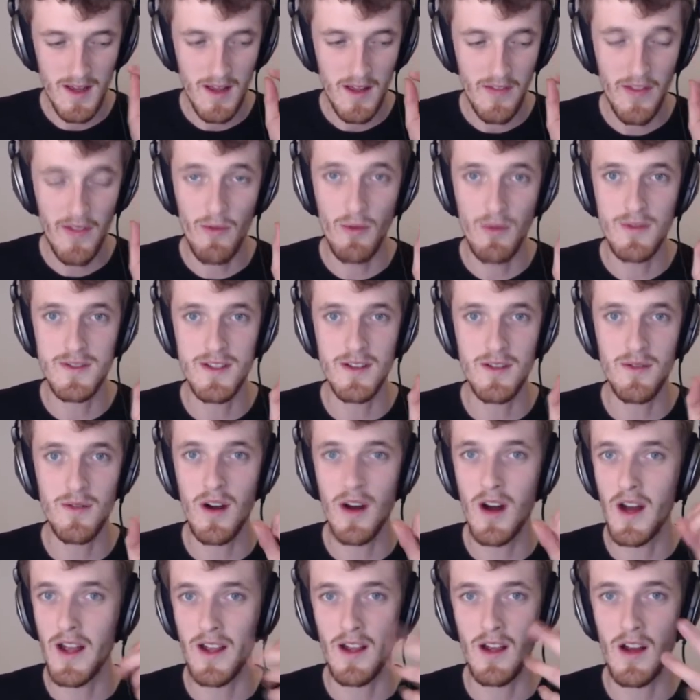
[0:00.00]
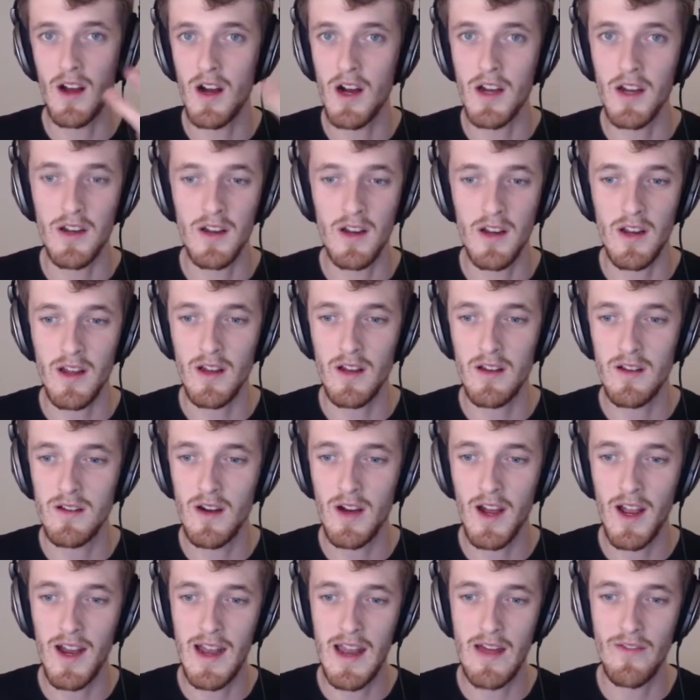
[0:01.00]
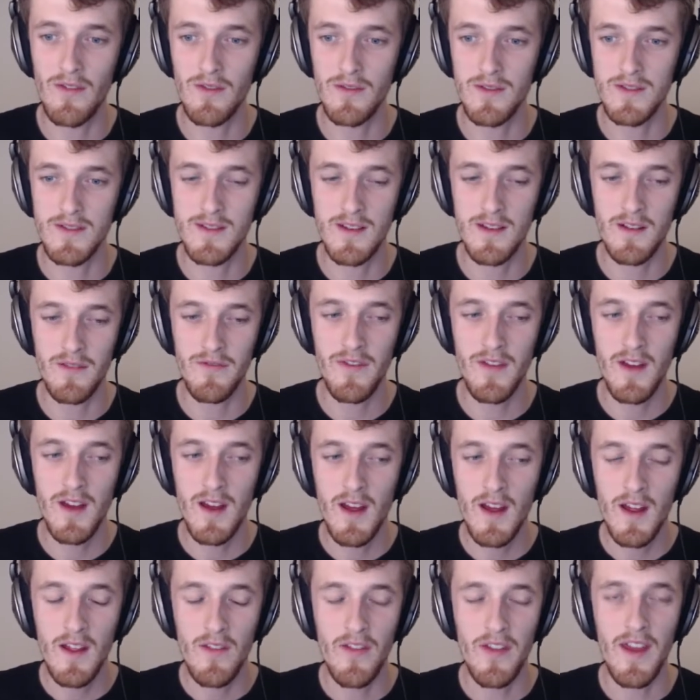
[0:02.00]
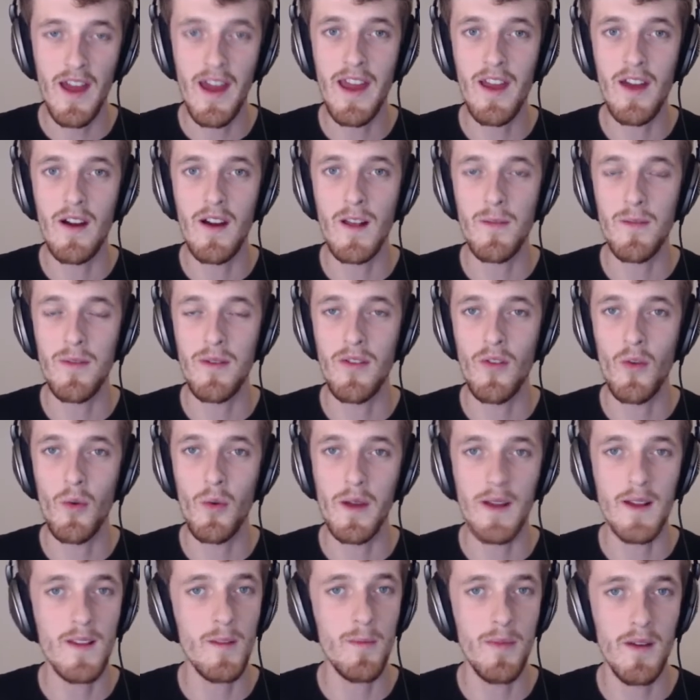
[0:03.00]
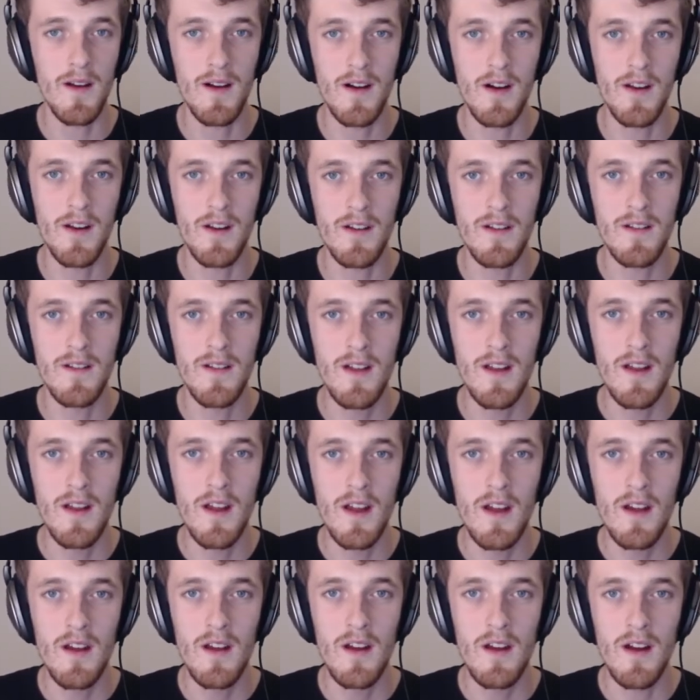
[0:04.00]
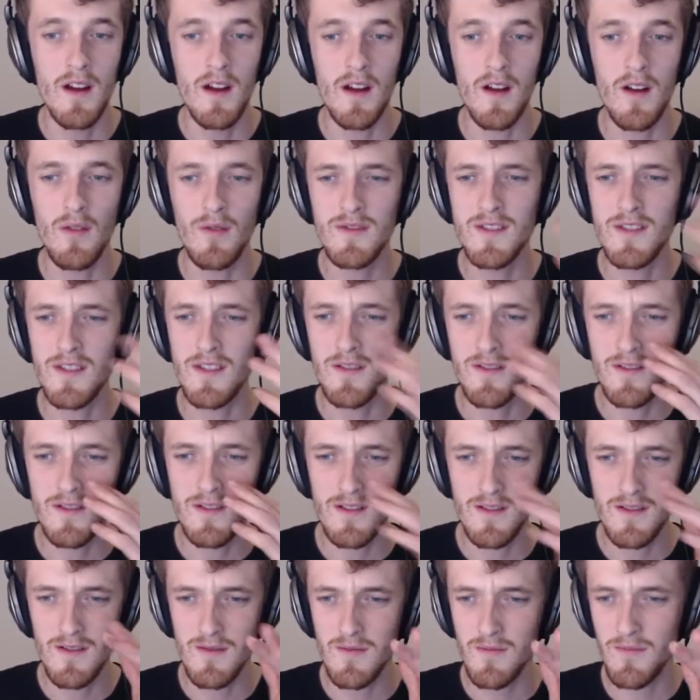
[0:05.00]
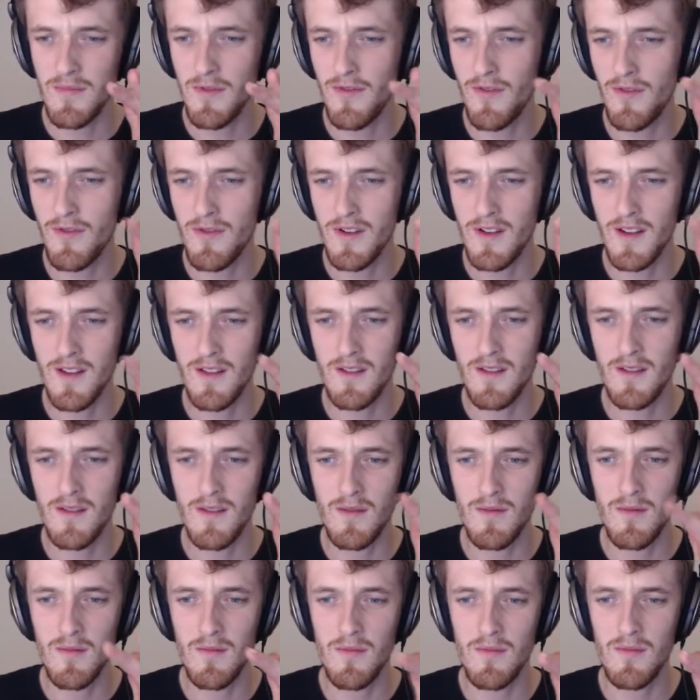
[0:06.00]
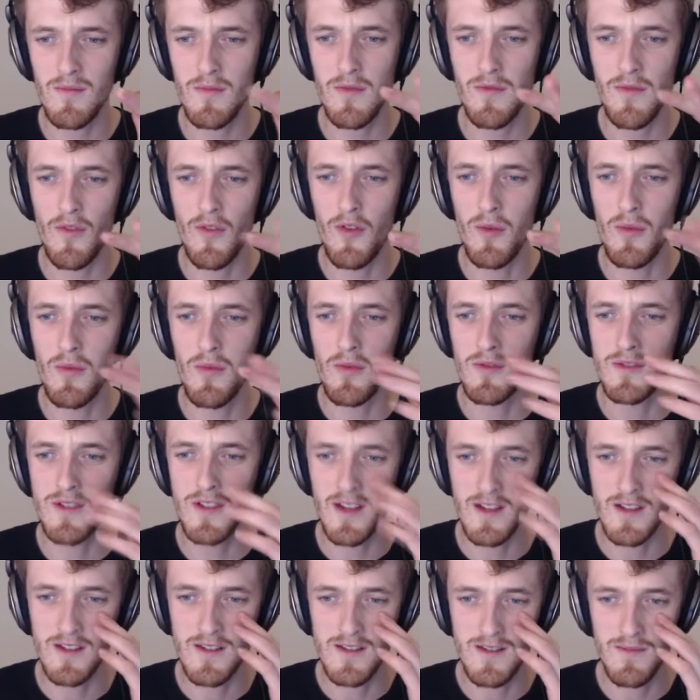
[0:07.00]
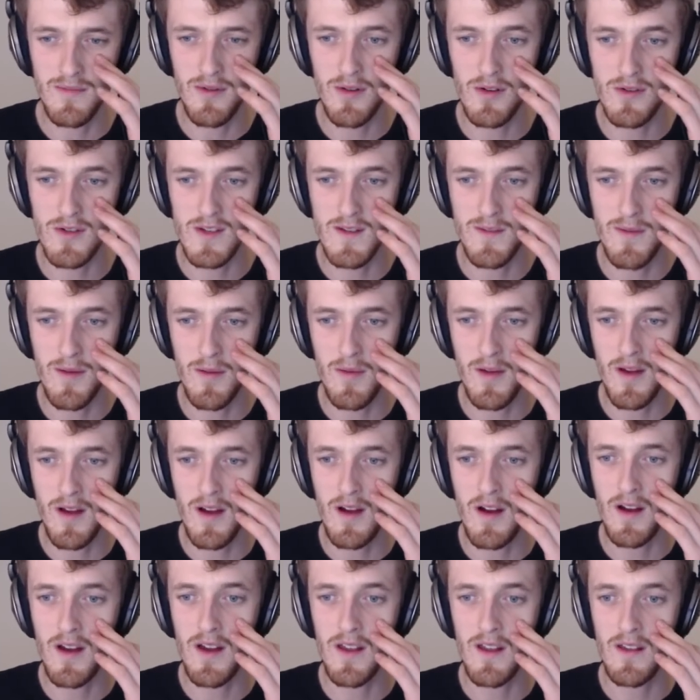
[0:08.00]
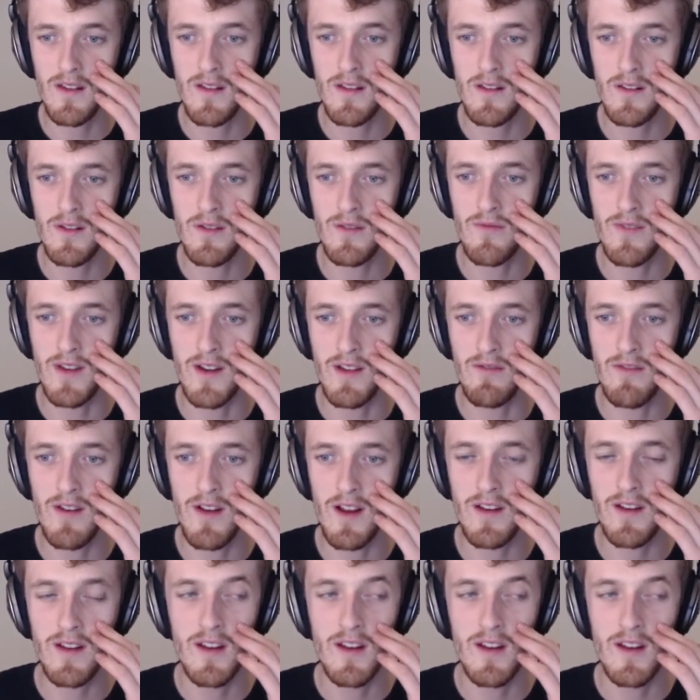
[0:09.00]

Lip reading: They're also hike harder, like higher level and stuff. The AI has been tweaked to be harder. Also, before I move on to more changes, apologies about my eye, it's gone really red.